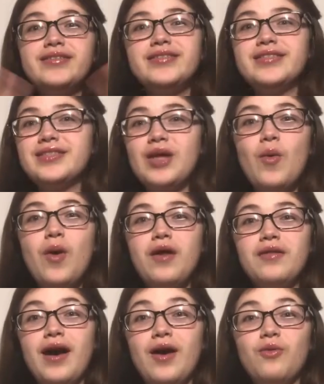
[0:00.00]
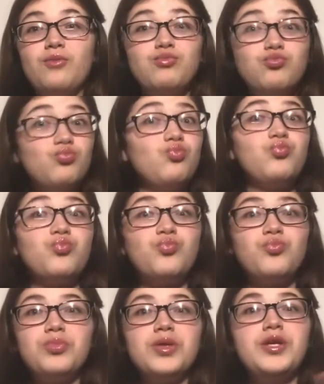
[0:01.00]
Just go all out.
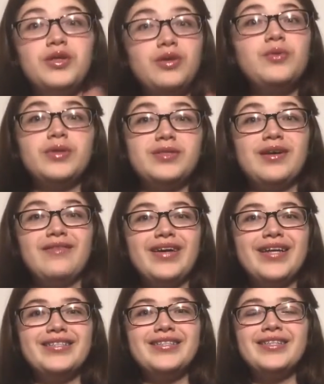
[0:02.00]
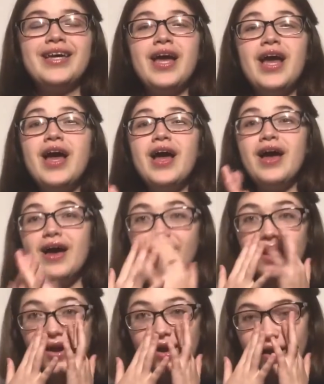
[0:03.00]
You deserve it.
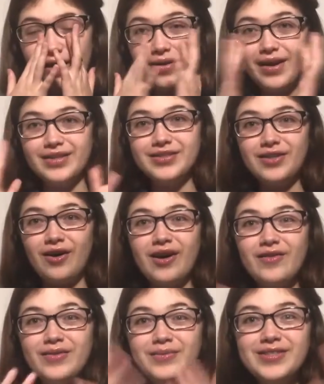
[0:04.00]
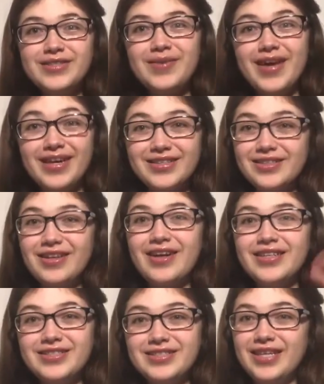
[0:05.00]
Okay, sorry if I'm using my hands a lot,
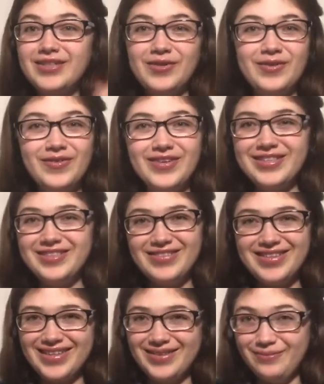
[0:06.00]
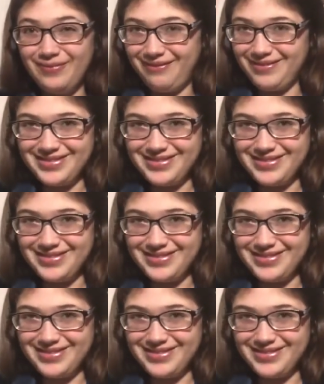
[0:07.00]
it's just I don't know what to do with them.